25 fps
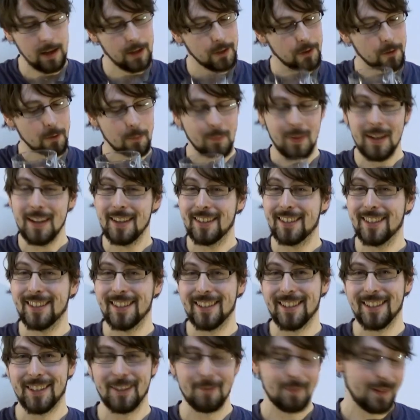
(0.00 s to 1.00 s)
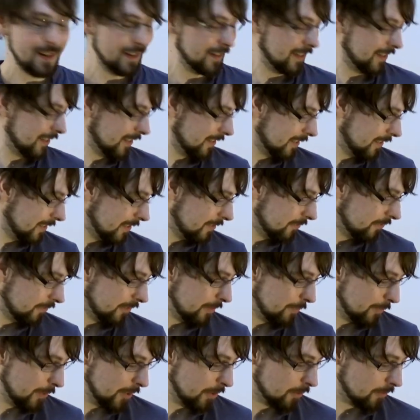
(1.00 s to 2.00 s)
So back to this
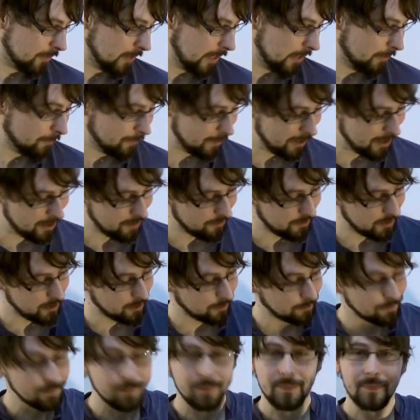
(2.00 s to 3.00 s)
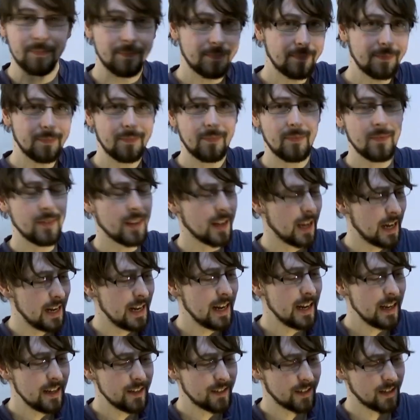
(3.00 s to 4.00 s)
lovely beer we have here, and
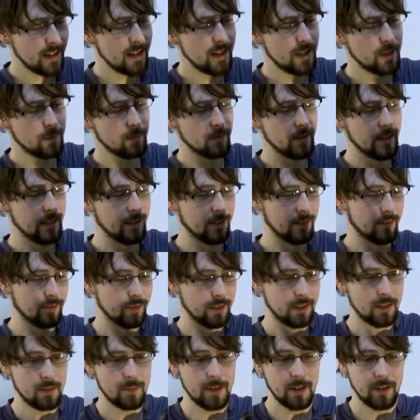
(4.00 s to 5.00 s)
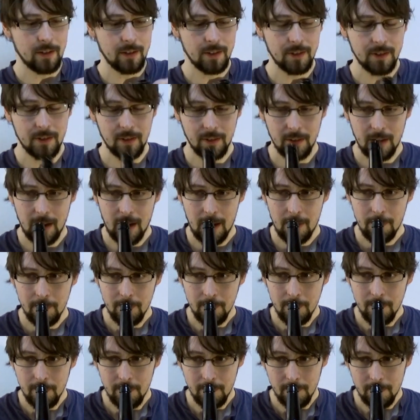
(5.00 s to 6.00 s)
it is pretty lovely, to be honest.
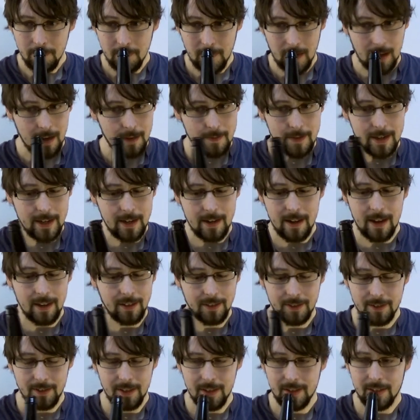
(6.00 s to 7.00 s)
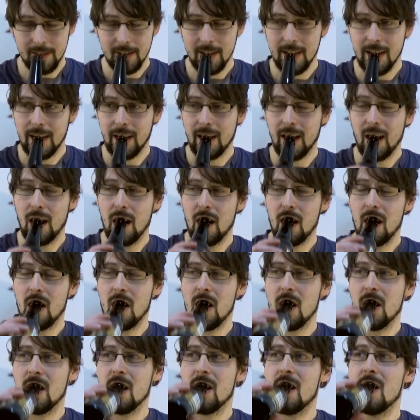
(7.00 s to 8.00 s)
I mean, it's just like,
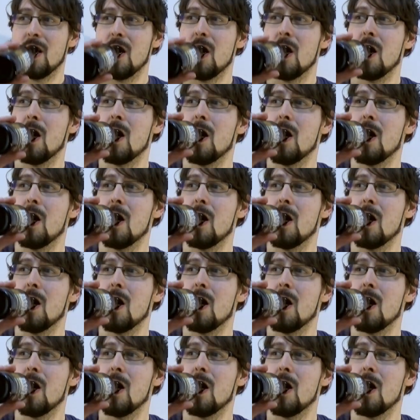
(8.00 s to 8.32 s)
okay,